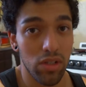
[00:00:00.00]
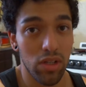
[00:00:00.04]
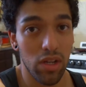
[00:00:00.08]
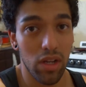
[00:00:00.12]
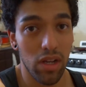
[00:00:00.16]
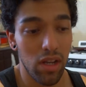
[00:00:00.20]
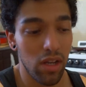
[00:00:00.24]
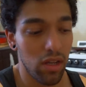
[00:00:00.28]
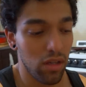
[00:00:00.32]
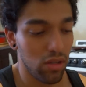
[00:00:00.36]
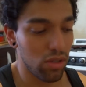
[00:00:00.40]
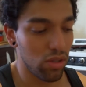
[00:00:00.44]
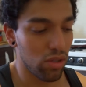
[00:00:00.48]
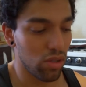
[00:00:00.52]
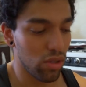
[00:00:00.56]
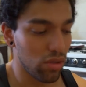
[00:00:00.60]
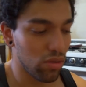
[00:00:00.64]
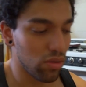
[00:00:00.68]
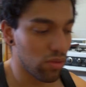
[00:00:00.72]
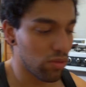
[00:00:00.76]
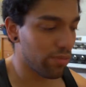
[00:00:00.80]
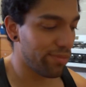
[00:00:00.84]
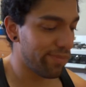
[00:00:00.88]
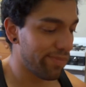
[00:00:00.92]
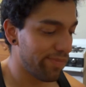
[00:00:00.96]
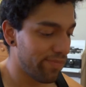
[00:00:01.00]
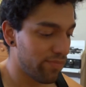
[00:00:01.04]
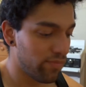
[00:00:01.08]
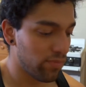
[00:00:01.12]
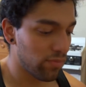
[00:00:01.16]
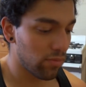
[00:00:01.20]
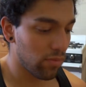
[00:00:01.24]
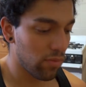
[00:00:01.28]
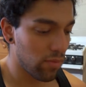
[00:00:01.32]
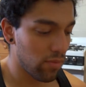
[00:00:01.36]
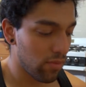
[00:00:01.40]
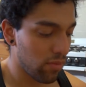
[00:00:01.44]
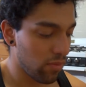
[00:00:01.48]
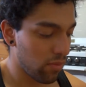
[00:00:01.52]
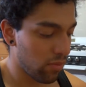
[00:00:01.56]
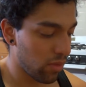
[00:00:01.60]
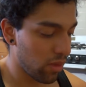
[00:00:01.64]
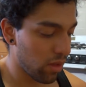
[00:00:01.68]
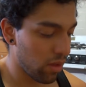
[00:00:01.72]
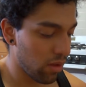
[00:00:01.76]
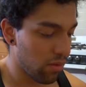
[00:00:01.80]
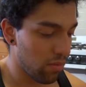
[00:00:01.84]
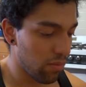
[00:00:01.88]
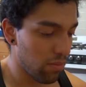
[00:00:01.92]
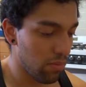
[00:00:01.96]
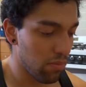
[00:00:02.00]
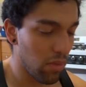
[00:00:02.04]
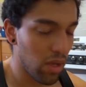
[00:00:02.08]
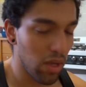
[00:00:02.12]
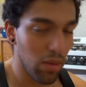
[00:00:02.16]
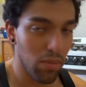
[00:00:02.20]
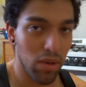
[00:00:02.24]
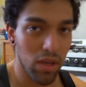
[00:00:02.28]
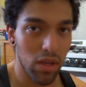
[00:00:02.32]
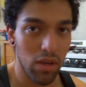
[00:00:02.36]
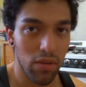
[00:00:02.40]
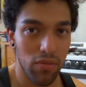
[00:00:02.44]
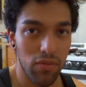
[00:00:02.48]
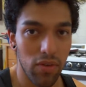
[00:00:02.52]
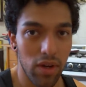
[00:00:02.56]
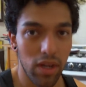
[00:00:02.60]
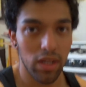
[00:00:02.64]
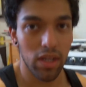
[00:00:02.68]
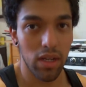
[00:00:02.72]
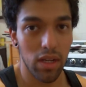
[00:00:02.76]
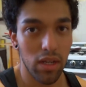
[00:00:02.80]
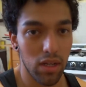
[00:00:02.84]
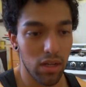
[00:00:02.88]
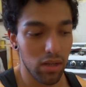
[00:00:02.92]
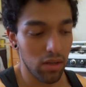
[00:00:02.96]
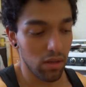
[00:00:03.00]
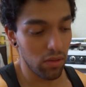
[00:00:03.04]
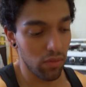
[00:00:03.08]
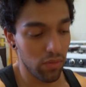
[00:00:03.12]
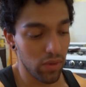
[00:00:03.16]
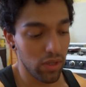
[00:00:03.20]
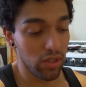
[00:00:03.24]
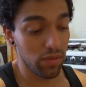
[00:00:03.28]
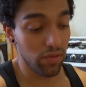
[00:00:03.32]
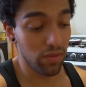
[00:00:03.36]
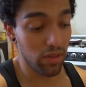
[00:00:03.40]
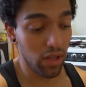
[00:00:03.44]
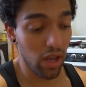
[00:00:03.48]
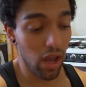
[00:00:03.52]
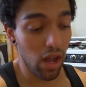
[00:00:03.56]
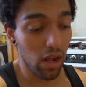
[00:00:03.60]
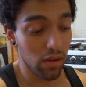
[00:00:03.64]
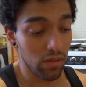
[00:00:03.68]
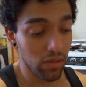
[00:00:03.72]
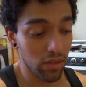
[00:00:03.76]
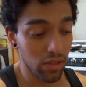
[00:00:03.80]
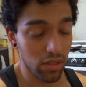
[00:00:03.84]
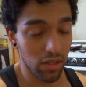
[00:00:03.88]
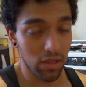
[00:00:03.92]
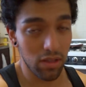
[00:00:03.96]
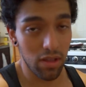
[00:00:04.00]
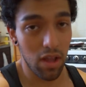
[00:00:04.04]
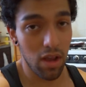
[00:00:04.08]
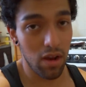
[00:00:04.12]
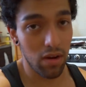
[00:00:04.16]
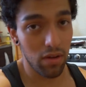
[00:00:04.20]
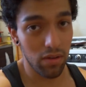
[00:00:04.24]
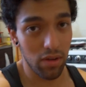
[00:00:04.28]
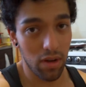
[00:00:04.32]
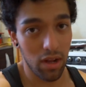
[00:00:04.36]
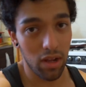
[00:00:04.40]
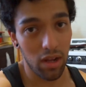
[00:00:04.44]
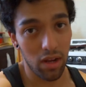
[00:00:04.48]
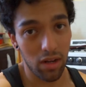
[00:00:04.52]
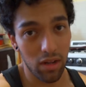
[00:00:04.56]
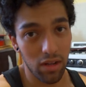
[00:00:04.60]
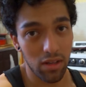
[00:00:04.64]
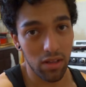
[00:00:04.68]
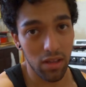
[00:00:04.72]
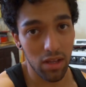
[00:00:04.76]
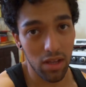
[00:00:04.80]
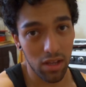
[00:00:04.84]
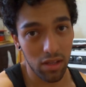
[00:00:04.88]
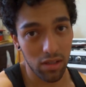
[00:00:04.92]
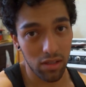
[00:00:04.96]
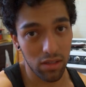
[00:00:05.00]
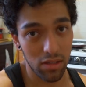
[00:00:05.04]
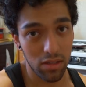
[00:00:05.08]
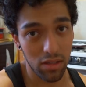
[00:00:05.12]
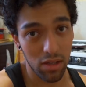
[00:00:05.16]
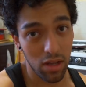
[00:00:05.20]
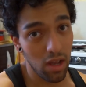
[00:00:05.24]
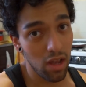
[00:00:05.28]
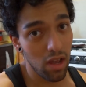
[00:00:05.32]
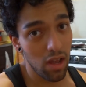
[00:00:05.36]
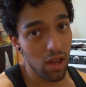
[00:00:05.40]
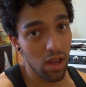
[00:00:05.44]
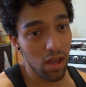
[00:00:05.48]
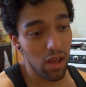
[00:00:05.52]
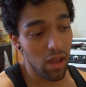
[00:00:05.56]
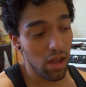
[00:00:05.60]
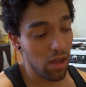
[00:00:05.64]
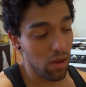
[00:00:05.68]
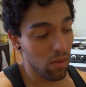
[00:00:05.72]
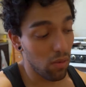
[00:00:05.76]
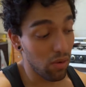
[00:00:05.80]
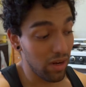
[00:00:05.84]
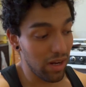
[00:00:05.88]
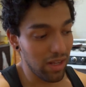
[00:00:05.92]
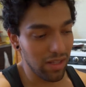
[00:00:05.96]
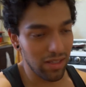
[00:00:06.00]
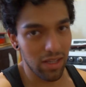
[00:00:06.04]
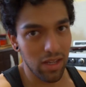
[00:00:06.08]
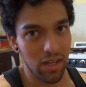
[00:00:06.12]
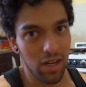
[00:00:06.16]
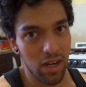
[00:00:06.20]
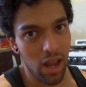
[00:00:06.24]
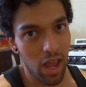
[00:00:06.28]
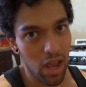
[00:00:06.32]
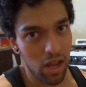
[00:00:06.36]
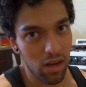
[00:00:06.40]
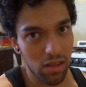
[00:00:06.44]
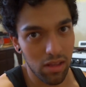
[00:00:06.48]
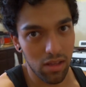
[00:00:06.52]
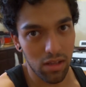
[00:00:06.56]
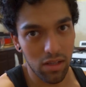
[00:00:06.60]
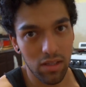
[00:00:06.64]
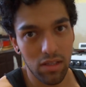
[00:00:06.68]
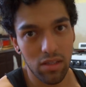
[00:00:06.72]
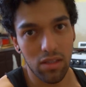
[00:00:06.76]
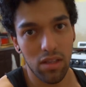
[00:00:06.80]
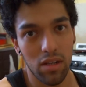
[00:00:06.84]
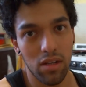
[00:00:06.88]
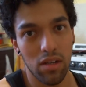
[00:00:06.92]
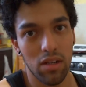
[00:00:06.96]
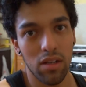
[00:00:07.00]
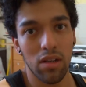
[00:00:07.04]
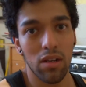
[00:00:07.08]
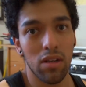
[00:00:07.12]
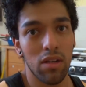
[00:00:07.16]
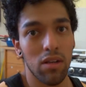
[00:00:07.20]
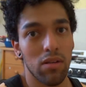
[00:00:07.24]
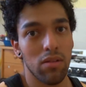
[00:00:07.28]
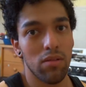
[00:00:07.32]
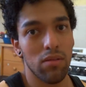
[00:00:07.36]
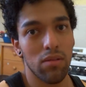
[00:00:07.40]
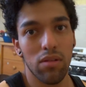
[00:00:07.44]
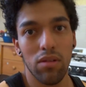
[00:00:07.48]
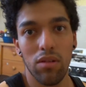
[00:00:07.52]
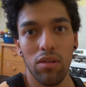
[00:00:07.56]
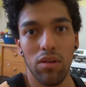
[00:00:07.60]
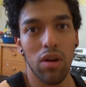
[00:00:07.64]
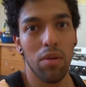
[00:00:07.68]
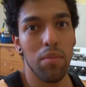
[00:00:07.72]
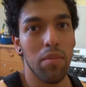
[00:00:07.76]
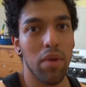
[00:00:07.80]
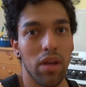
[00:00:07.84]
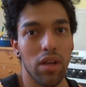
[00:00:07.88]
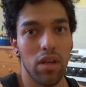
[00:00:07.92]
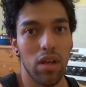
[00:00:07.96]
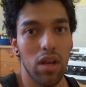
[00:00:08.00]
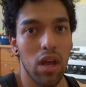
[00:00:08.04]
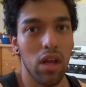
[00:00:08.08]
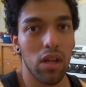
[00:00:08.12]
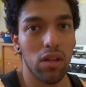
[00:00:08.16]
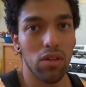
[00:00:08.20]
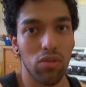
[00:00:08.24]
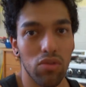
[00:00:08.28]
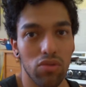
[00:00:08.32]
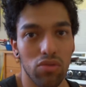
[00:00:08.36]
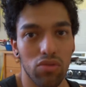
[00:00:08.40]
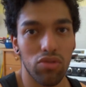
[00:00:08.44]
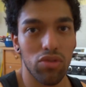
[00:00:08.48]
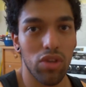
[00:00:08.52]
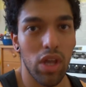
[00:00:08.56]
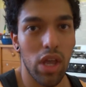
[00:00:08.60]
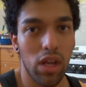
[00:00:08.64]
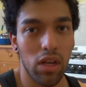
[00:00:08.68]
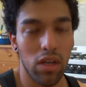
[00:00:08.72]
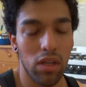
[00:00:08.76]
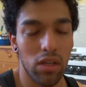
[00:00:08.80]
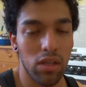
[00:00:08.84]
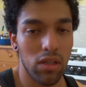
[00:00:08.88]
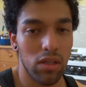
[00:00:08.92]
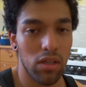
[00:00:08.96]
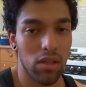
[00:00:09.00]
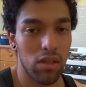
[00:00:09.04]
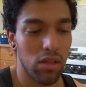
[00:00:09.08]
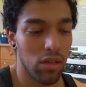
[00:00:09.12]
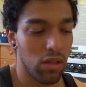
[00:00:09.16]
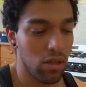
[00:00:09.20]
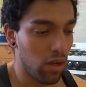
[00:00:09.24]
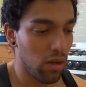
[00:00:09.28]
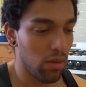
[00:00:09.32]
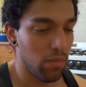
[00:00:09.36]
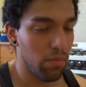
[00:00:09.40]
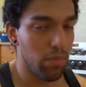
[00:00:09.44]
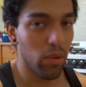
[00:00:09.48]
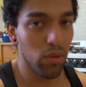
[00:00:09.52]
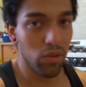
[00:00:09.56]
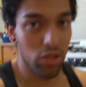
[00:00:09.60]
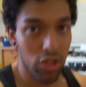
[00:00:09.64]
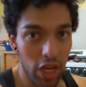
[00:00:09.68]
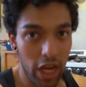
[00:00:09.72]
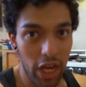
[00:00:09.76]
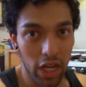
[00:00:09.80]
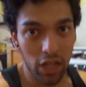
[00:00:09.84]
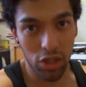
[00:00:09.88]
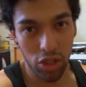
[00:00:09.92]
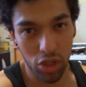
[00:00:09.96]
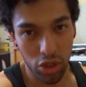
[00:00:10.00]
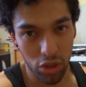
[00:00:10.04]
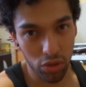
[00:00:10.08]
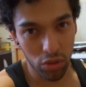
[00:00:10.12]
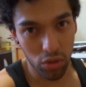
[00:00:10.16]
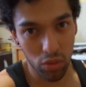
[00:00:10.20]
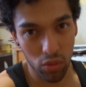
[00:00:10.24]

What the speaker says: I ate, so maybe if I eat the rest of the calories in there and I added these, when I didn't add these, then, you know, I might not lose any potential